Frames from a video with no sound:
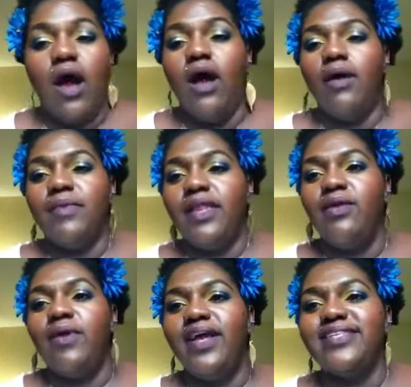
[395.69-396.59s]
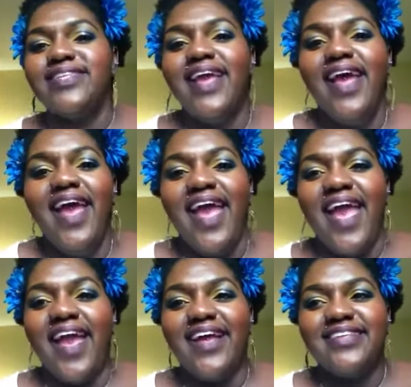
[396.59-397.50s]
Anyways,
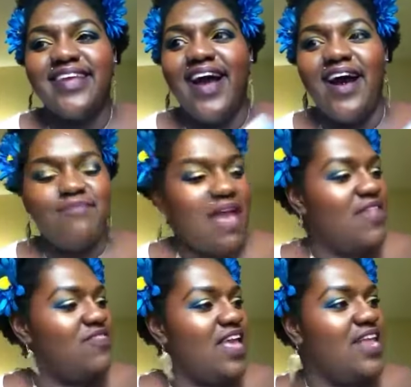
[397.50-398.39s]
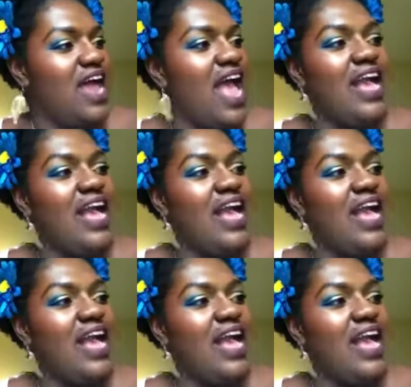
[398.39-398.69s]
and then I